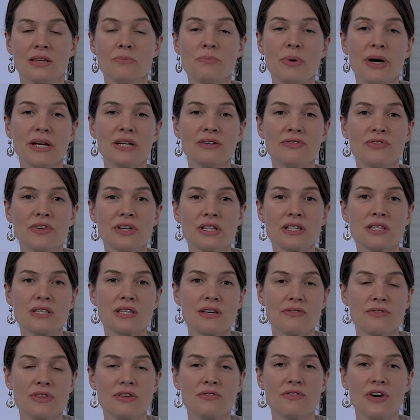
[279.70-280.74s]
The benefits
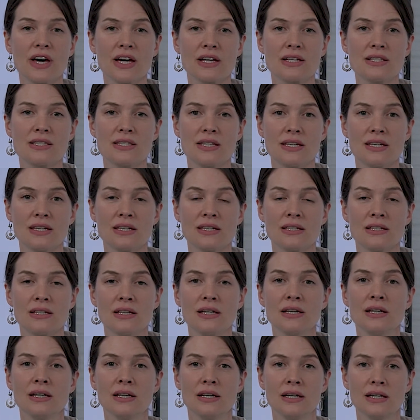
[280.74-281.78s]
of the
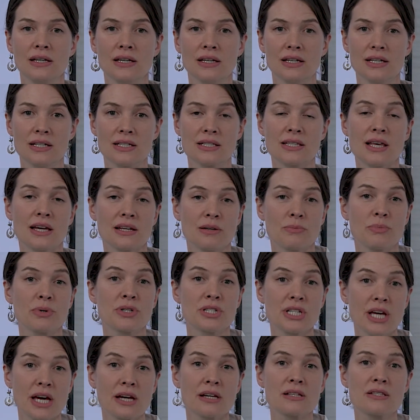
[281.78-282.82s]
vaccine is that it
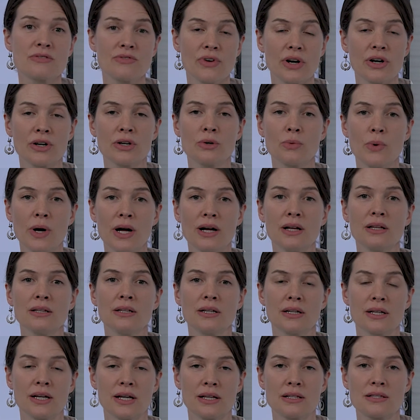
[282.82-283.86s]
protects very well
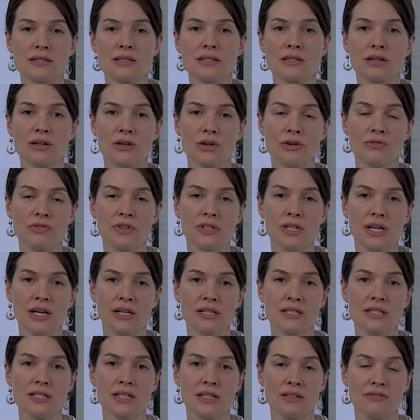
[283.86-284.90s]
against the COVID
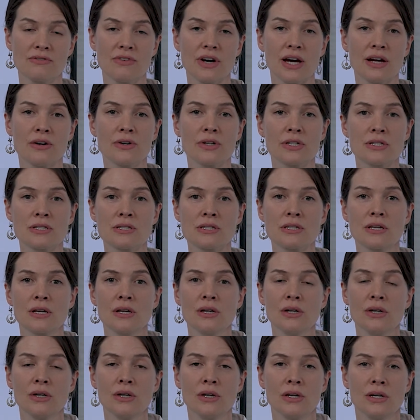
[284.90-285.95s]
19 virus.
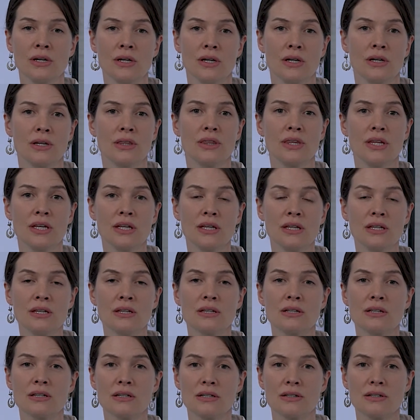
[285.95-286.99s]

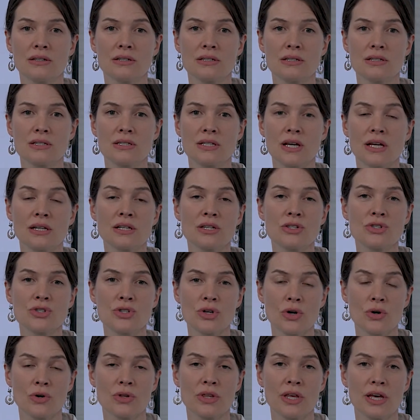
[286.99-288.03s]
The studies
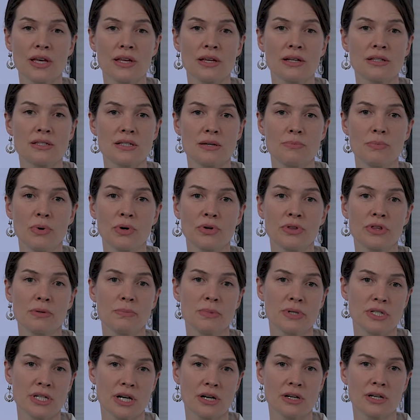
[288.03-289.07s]
show that both the
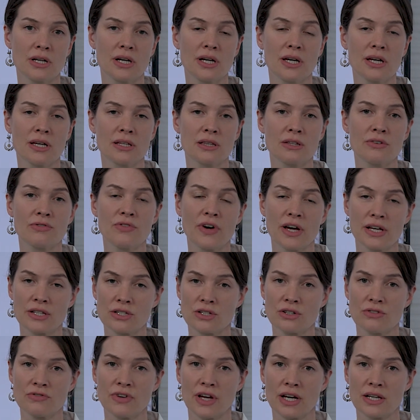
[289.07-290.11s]
Moderna and the
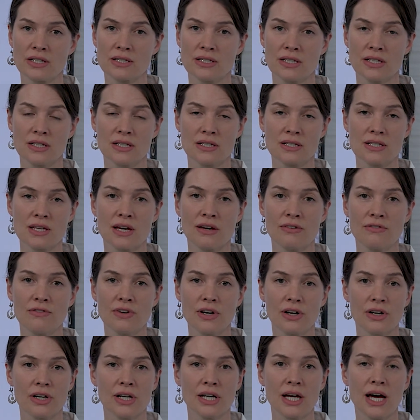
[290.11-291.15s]
Pfizer vaccines have
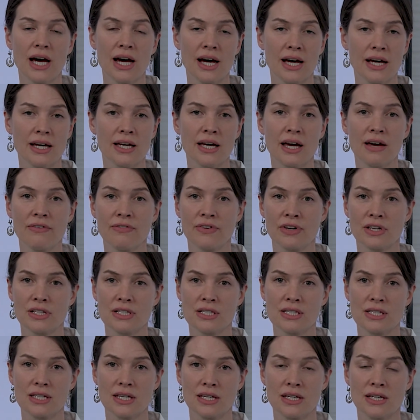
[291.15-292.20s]
very high
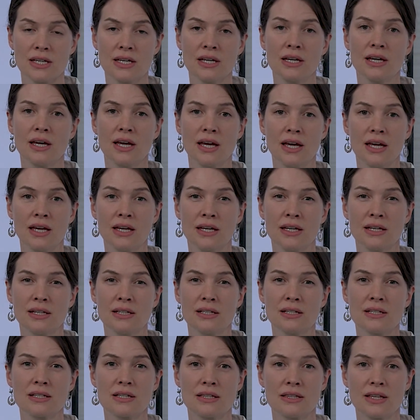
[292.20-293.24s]
efficacy
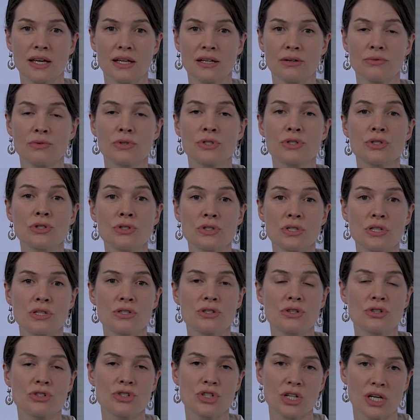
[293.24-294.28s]
and that it
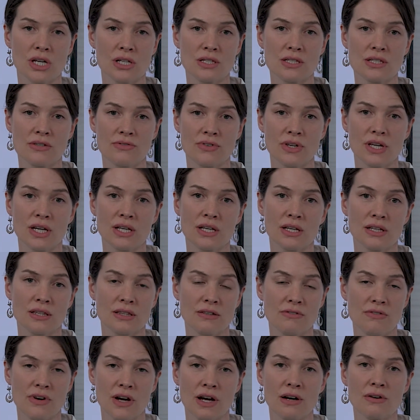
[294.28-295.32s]
reduces your chance of getting
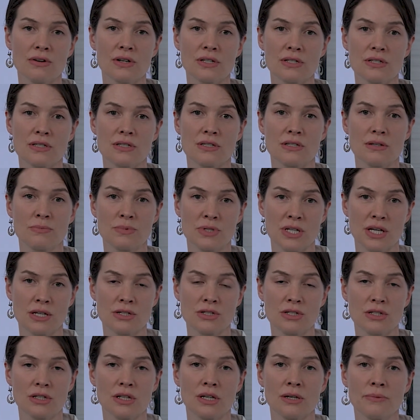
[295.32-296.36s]
the virus
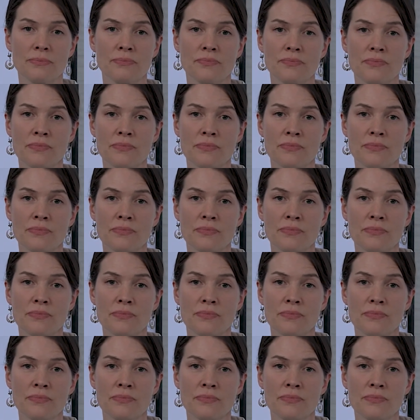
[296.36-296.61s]
substantially.